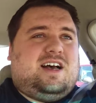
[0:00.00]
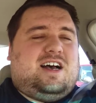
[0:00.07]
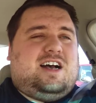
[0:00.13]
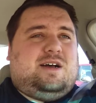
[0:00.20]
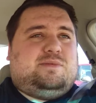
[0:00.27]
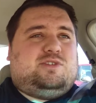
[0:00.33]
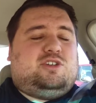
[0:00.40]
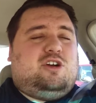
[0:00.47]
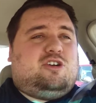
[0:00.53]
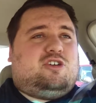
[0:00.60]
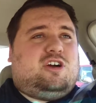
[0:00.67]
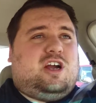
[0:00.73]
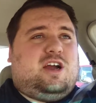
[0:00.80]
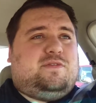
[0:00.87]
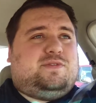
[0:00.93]

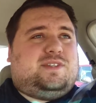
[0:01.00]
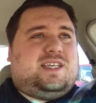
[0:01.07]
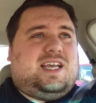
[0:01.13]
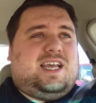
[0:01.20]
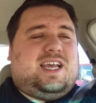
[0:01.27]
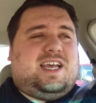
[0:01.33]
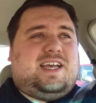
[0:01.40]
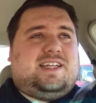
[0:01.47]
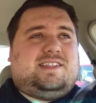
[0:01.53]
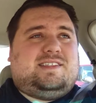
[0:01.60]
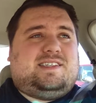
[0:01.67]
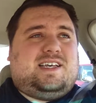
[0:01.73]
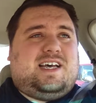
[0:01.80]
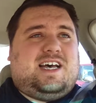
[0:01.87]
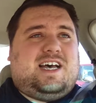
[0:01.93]
StarCraft
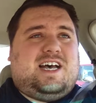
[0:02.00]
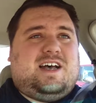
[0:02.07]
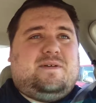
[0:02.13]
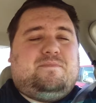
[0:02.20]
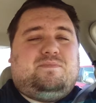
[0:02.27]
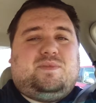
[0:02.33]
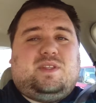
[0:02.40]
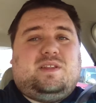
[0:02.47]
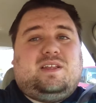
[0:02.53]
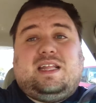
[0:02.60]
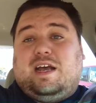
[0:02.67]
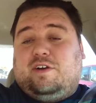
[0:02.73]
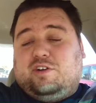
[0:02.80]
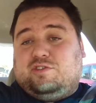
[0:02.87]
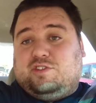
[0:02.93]
and
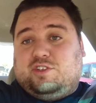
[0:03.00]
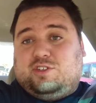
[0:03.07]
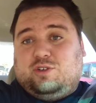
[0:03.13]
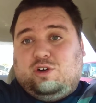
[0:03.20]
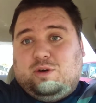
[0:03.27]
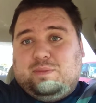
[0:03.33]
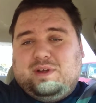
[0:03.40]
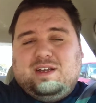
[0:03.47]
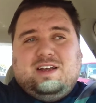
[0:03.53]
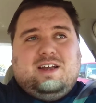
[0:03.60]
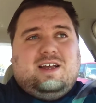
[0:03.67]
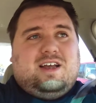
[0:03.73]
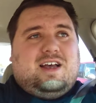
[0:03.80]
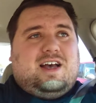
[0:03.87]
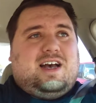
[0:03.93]
Now Here's the Storm
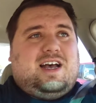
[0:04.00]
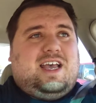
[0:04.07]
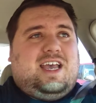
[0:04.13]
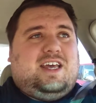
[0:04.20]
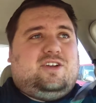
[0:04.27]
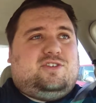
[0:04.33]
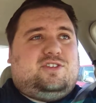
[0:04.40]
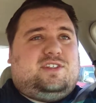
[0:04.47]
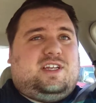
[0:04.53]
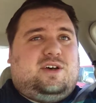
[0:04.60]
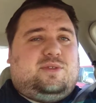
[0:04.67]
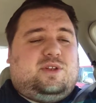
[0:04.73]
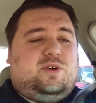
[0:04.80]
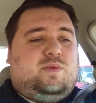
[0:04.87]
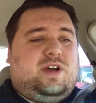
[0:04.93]
handle
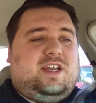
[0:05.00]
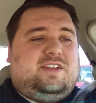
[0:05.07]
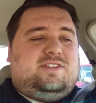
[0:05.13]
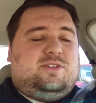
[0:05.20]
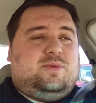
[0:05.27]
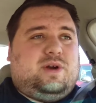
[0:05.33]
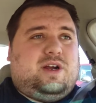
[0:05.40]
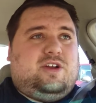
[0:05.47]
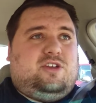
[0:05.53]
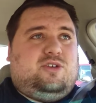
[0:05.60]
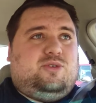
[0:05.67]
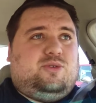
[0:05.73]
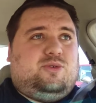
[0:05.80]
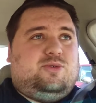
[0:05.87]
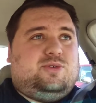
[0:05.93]
stealth in a way to where
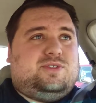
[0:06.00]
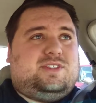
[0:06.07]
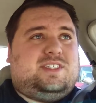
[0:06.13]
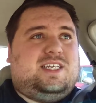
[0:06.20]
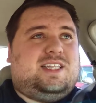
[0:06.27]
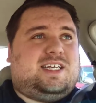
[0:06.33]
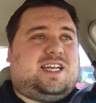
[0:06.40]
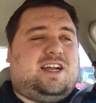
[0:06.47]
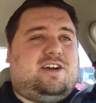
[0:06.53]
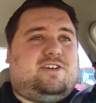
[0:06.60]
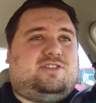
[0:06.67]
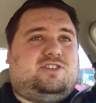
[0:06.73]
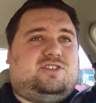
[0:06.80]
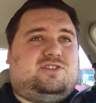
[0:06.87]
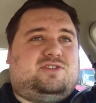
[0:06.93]
you see the
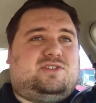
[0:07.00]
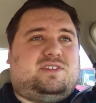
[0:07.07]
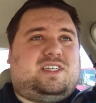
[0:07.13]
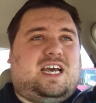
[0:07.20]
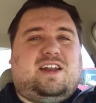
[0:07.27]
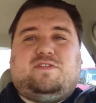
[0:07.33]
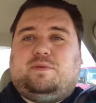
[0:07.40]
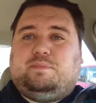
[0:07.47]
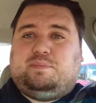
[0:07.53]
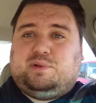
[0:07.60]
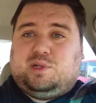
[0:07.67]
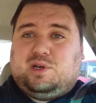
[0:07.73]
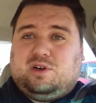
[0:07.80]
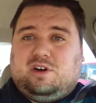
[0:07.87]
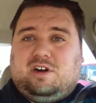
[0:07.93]
characters kind of a
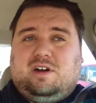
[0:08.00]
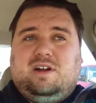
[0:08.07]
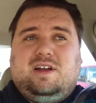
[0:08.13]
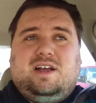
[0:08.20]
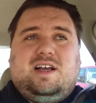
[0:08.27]
blur